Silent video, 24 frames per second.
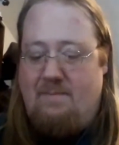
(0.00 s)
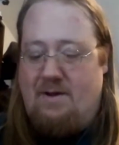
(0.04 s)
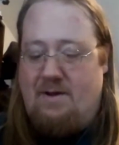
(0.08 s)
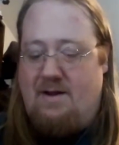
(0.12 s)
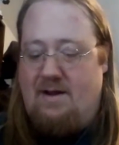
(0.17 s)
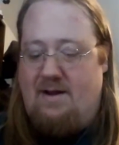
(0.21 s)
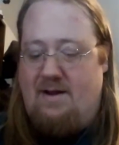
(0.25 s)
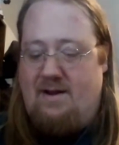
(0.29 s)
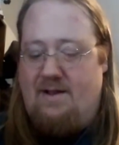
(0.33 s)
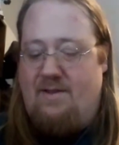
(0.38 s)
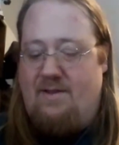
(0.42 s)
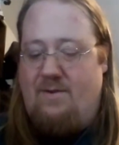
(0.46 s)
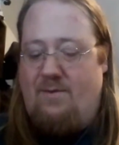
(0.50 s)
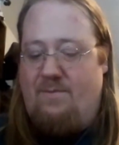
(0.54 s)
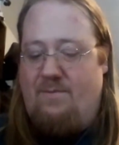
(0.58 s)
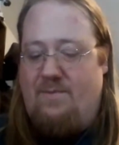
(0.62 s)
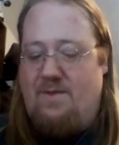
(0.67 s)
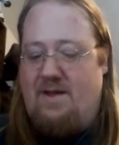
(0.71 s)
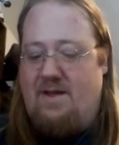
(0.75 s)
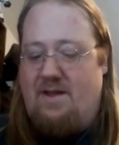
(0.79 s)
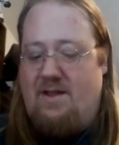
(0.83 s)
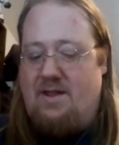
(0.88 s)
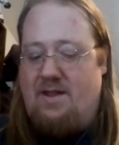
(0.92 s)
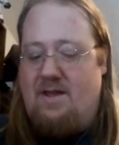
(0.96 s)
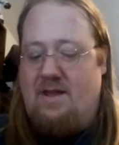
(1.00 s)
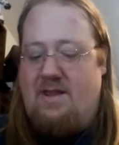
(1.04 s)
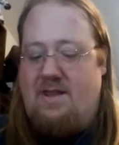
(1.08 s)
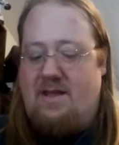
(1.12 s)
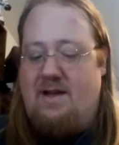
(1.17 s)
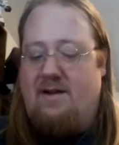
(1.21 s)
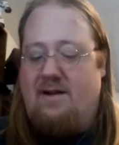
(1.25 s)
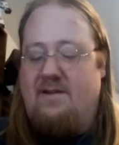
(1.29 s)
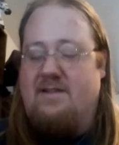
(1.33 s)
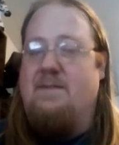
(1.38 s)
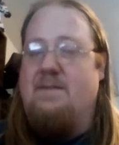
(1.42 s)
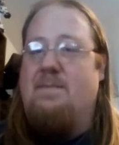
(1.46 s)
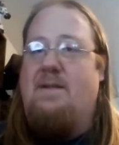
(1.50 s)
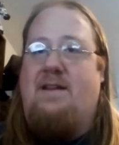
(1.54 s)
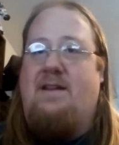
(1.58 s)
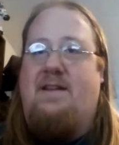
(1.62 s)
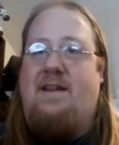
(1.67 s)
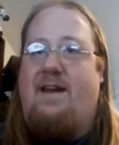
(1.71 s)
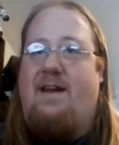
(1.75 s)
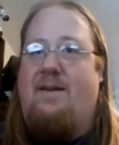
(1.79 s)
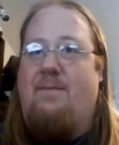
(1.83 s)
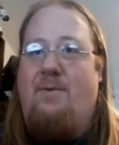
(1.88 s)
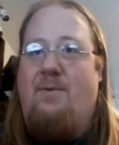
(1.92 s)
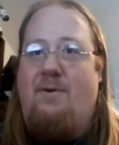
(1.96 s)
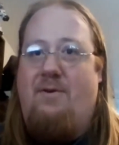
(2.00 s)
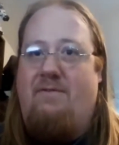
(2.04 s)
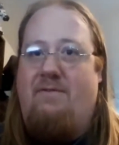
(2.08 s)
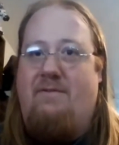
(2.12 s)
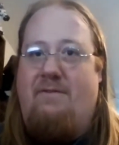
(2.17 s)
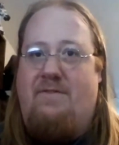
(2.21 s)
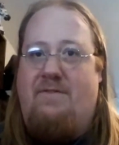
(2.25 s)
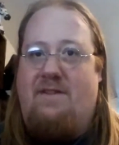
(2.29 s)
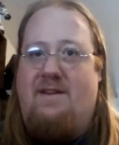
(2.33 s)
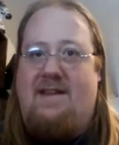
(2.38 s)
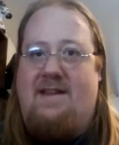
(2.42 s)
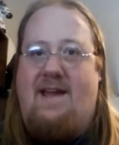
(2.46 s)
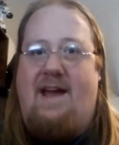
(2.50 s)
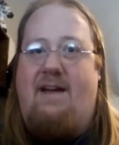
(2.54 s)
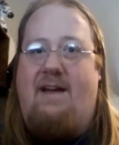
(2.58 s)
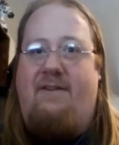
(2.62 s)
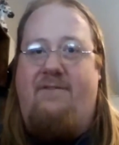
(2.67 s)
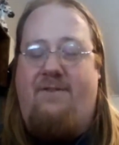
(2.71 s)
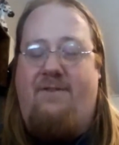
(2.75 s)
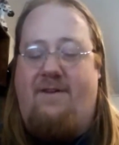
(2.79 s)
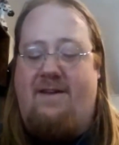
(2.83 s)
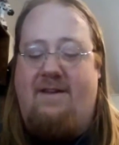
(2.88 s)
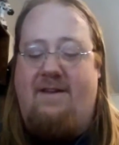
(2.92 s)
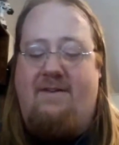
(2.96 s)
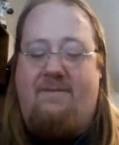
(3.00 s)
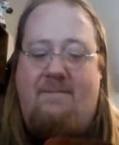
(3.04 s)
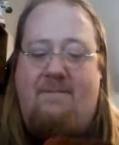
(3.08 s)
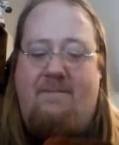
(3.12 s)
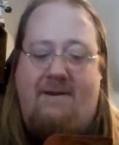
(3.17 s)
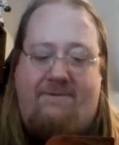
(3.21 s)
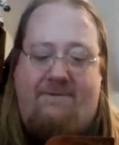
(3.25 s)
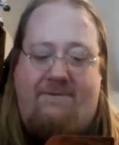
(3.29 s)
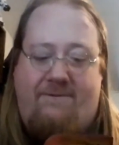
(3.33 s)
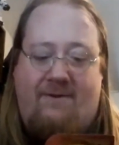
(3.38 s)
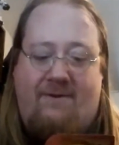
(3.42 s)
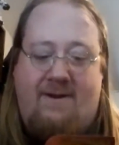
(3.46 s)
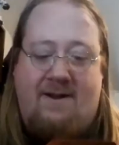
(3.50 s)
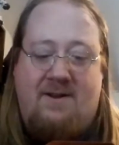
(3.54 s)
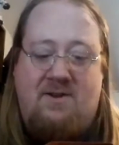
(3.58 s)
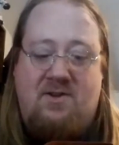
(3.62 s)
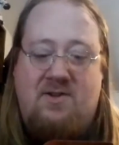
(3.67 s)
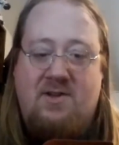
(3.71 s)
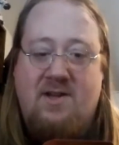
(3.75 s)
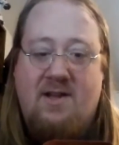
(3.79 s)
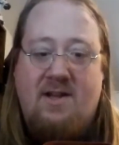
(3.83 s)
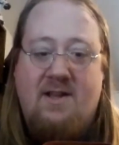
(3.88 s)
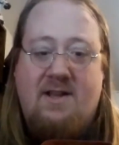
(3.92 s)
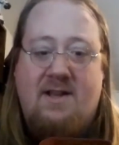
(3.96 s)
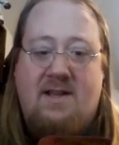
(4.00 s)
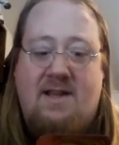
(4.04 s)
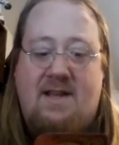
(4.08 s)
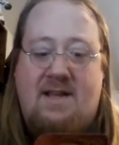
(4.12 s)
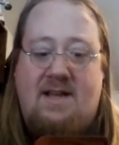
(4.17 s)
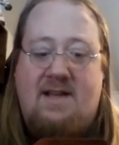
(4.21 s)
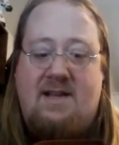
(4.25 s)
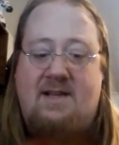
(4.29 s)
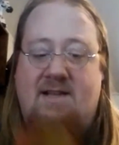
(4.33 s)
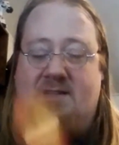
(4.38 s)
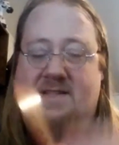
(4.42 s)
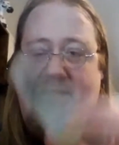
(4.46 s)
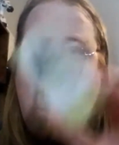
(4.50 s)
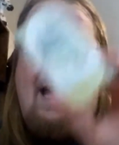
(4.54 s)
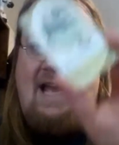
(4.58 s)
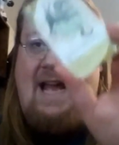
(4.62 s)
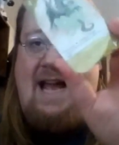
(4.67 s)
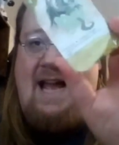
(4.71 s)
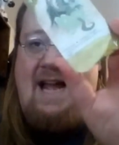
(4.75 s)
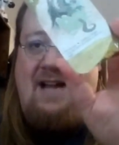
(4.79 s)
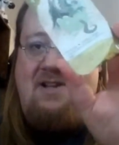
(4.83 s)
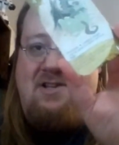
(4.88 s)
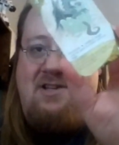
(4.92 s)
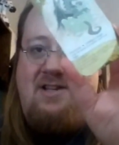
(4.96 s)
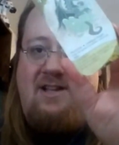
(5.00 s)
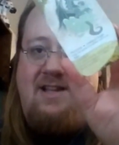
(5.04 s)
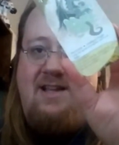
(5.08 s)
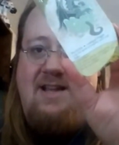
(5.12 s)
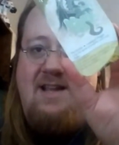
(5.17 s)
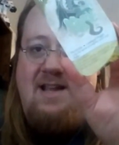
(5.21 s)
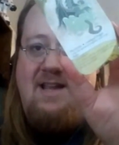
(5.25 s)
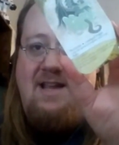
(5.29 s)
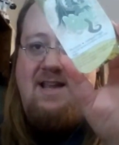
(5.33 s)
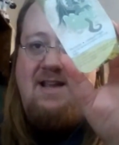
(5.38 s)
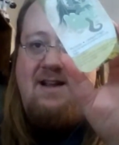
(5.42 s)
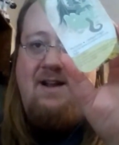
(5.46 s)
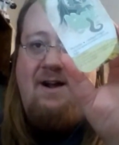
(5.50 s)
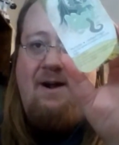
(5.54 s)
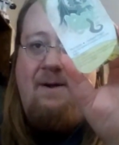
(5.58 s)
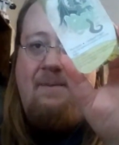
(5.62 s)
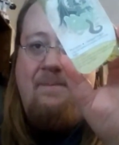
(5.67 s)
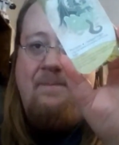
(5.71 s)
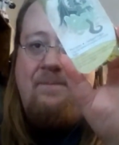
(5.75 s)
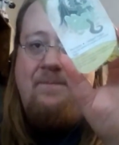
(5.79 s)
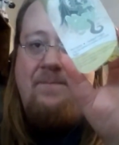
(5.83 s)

But the ultimate dick move of the deck, forgive my French, is the hatchling here,